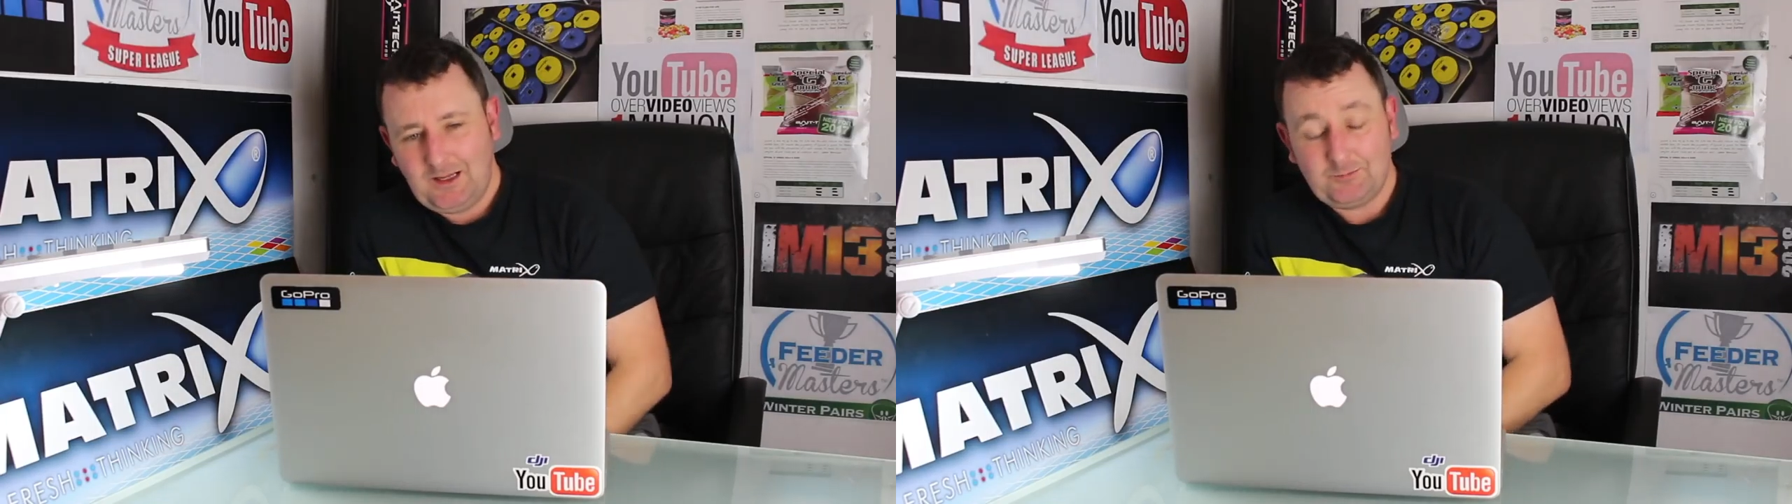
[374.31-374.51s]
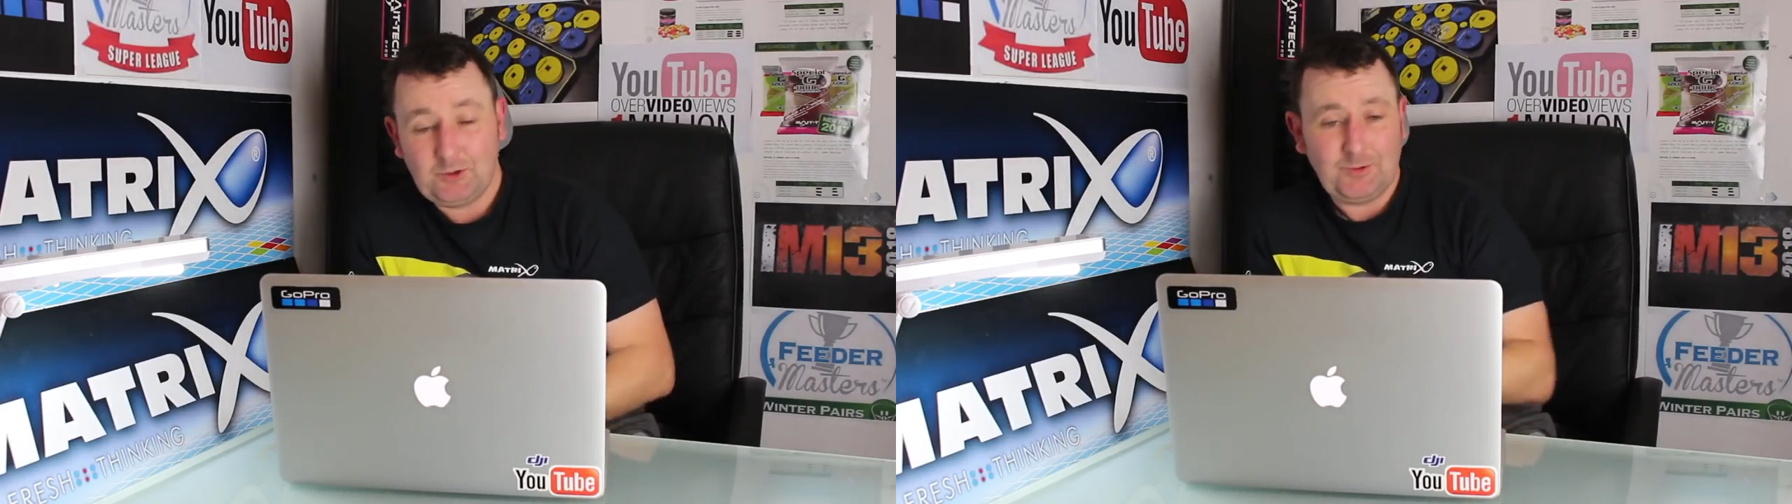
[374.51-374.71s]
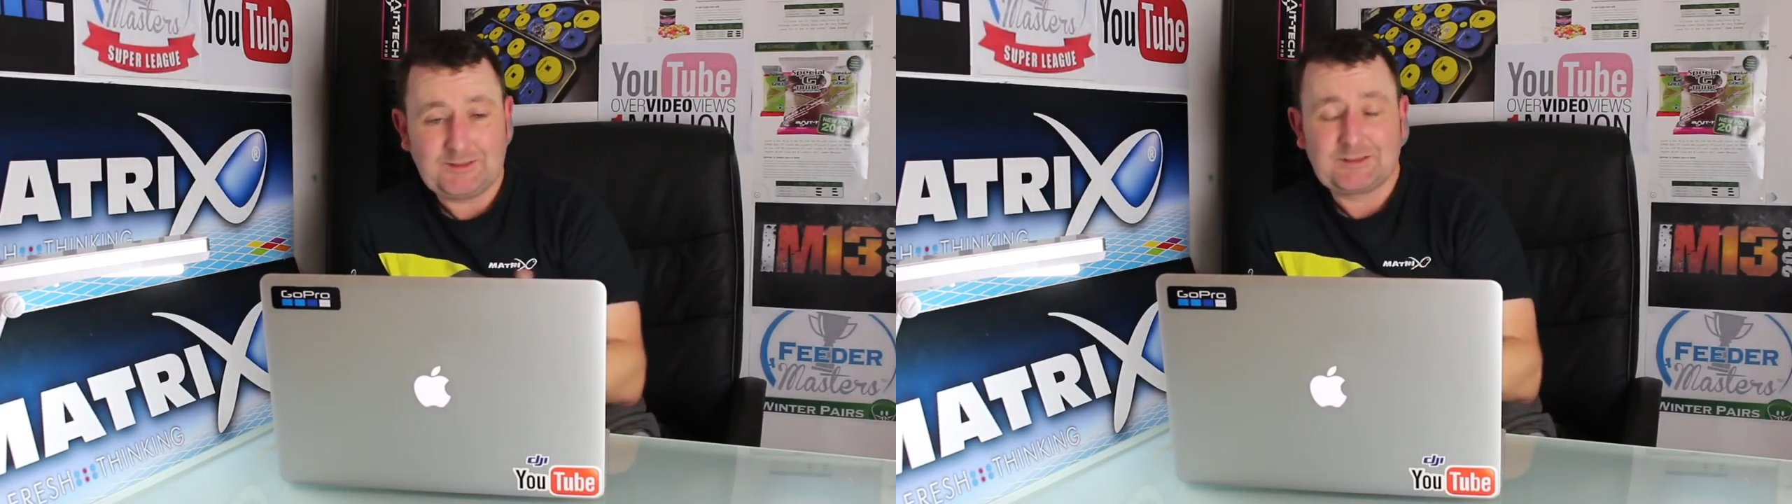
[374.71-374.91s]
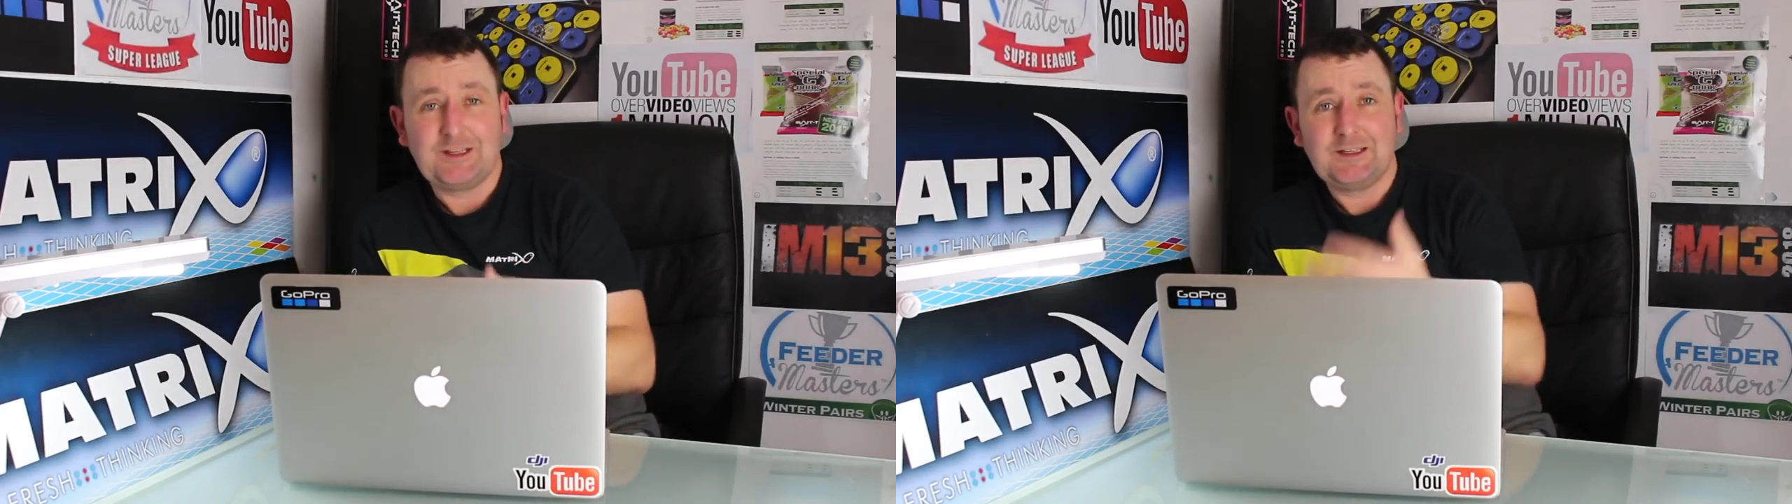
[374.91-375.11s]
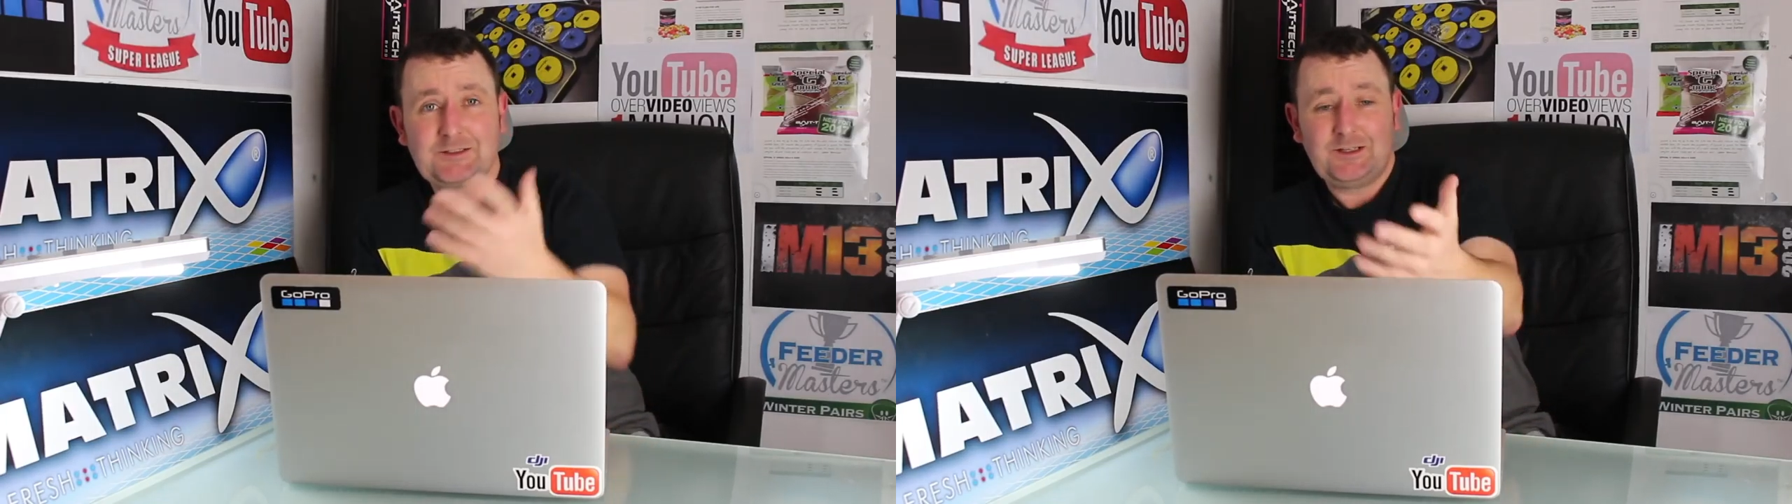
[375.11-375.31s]
I'm going to answer
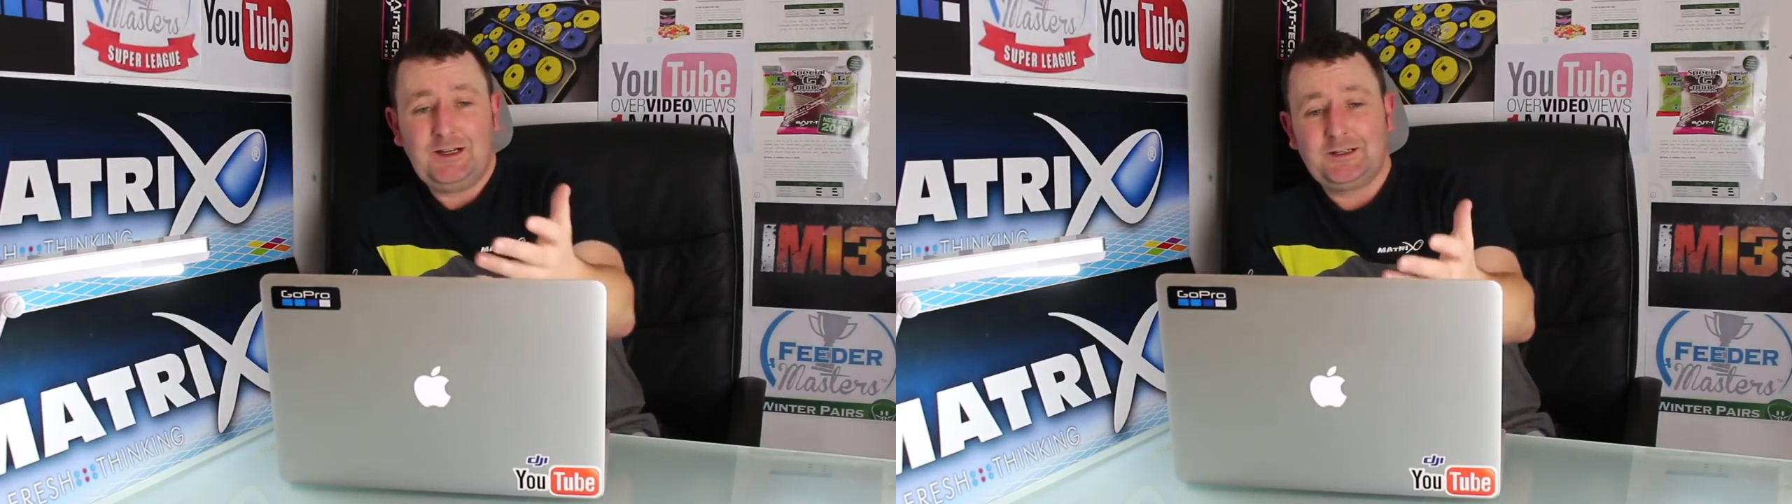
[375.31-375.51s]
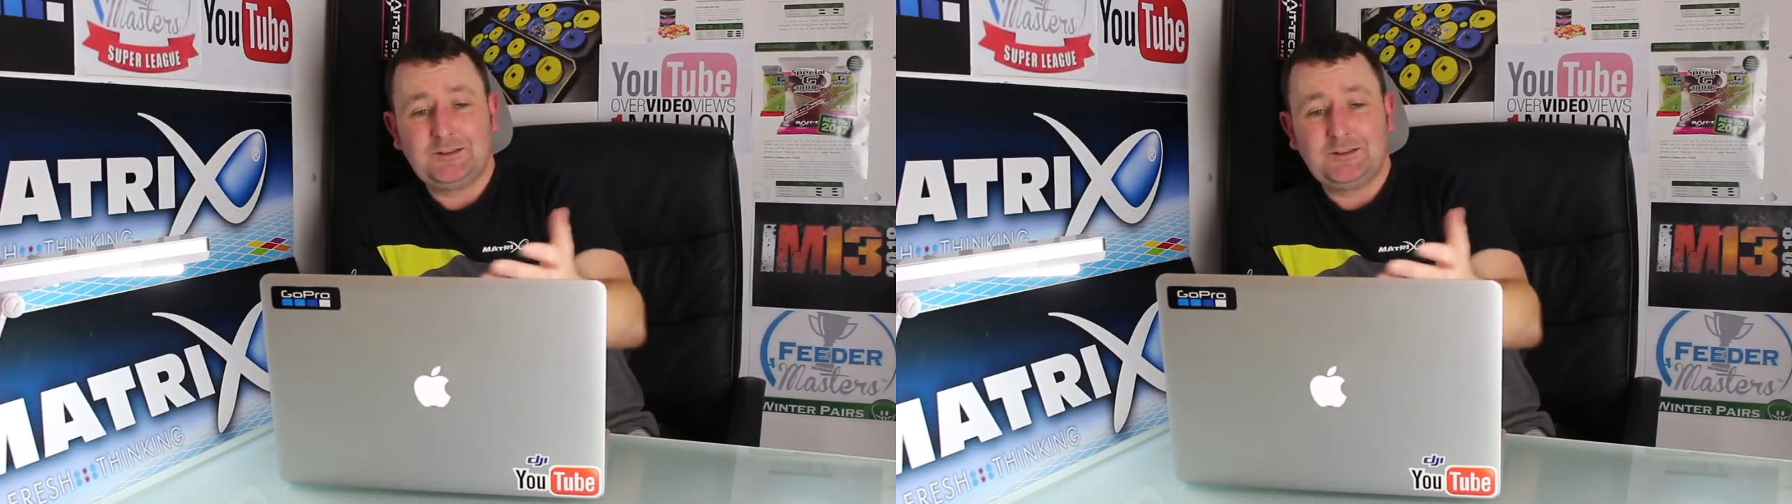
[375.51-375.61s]
this. I